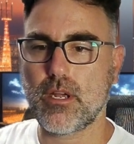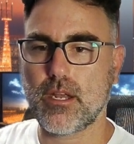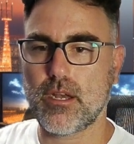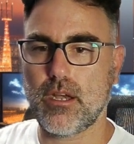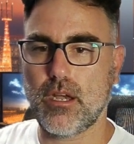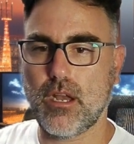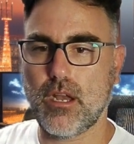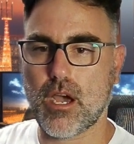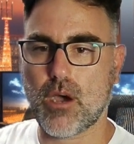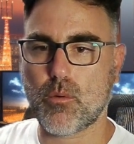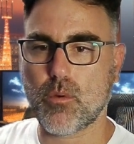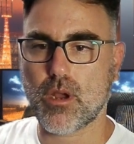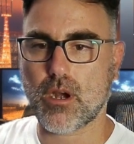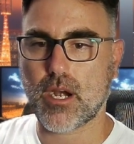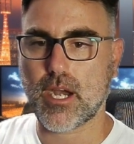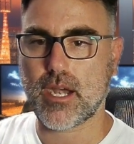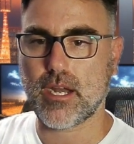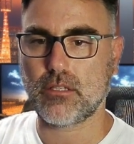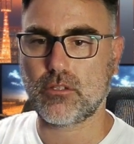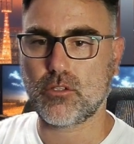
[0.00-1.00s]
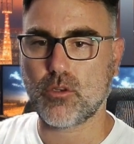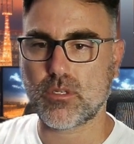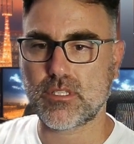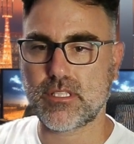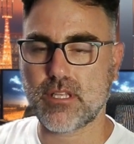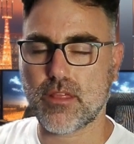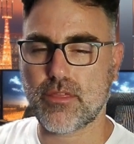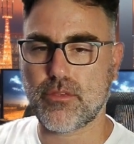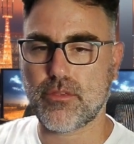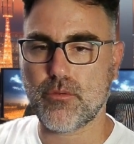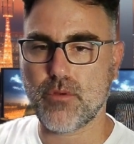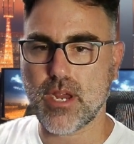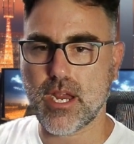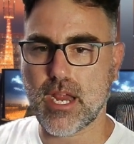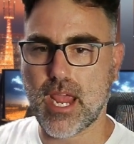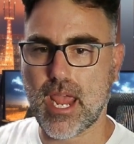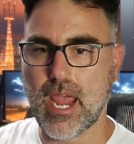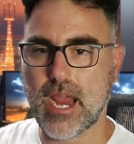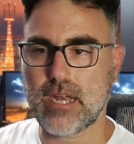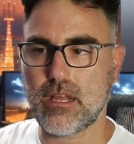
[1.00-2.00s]
Now we are heading towards the
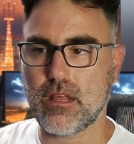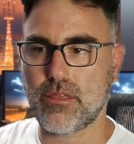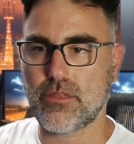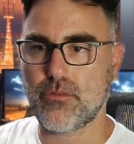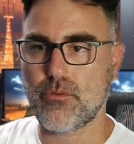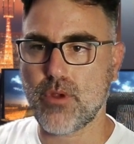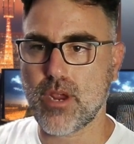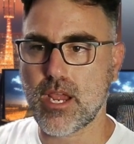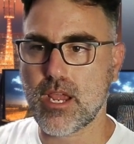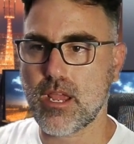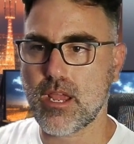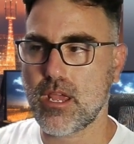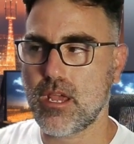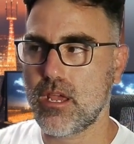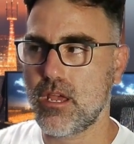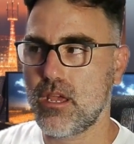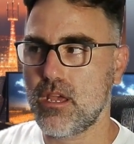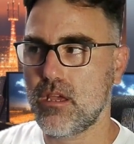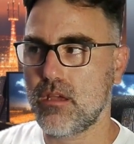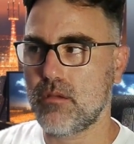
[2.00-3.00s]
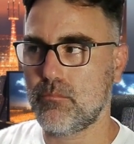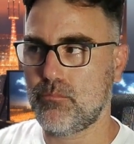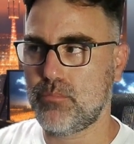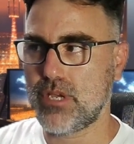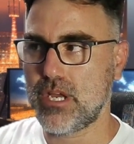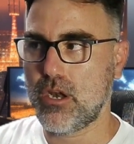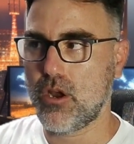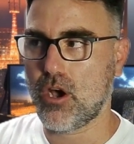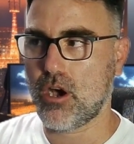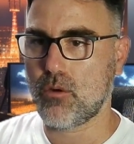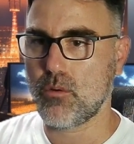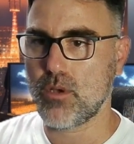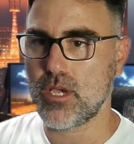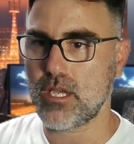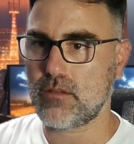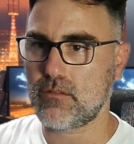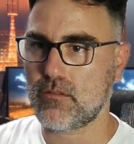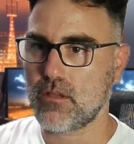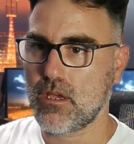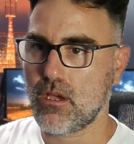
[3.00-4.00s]
383. Below
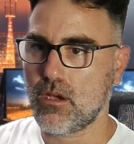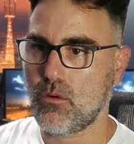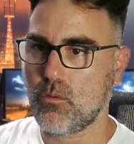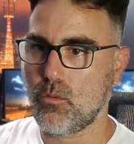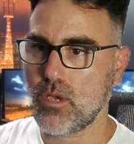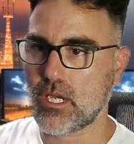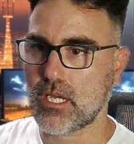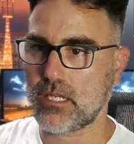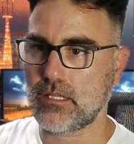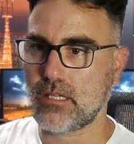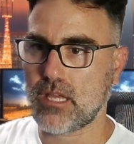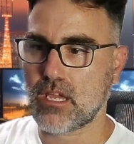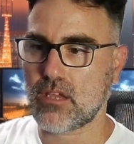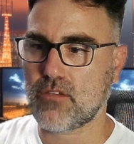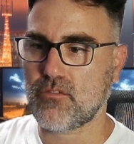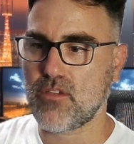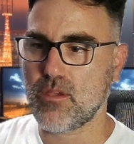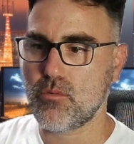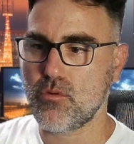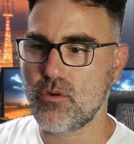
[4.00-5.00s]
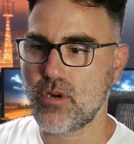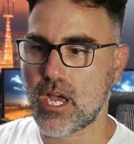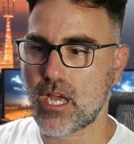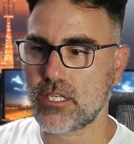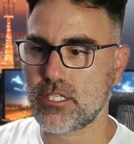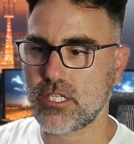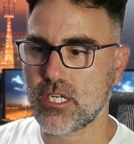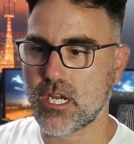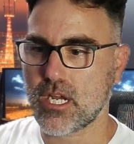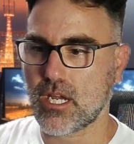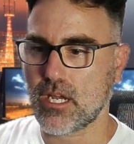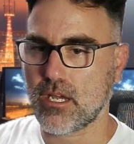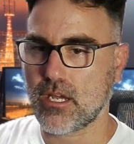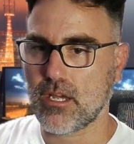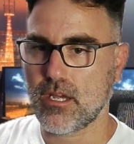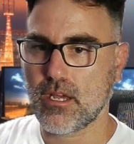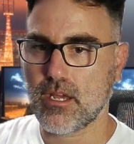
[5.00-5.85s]
it, we can take Fibonacci.